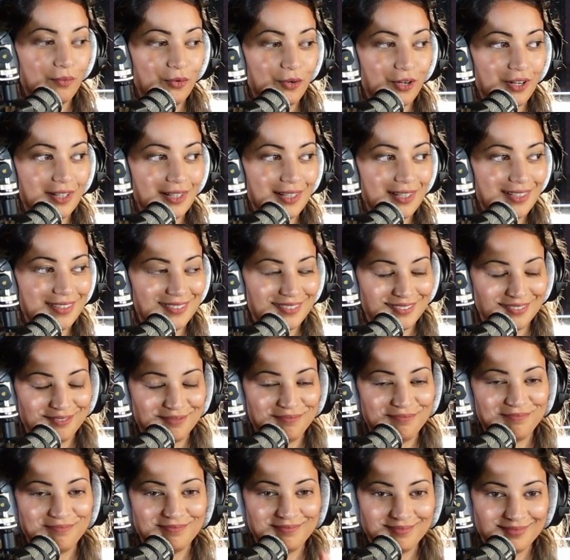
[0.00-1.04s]
really,
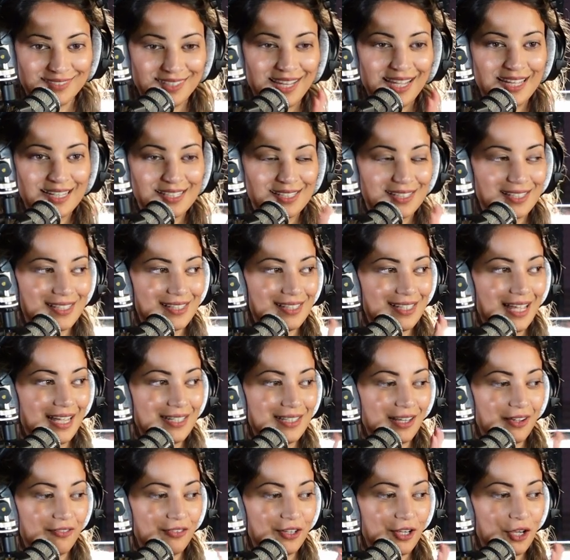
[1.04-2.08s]
yes, that
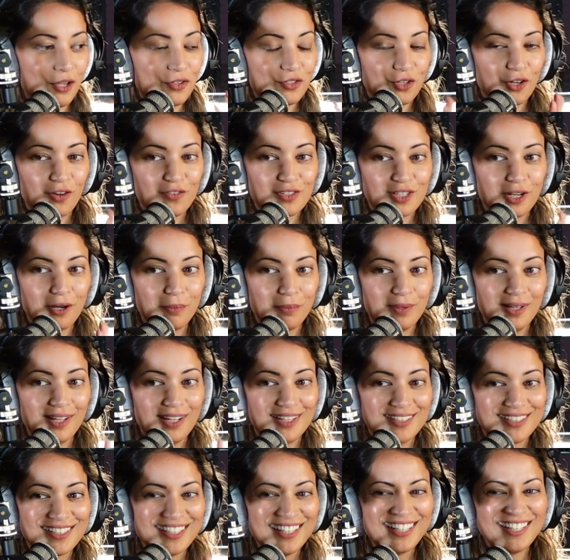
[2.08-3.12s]
definitely. Calm down, people.
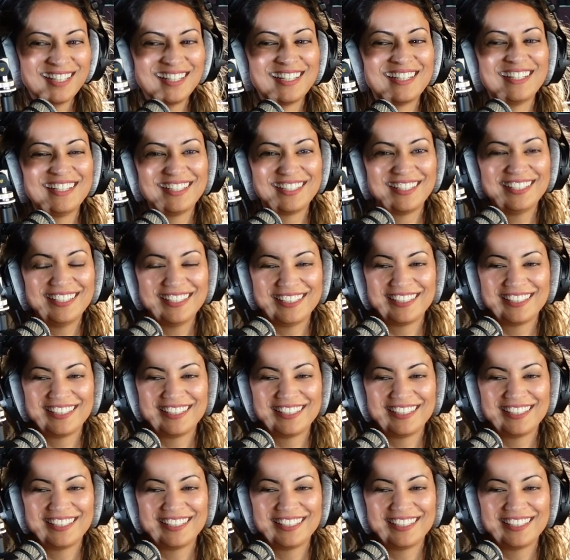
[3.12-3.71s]
Calm down.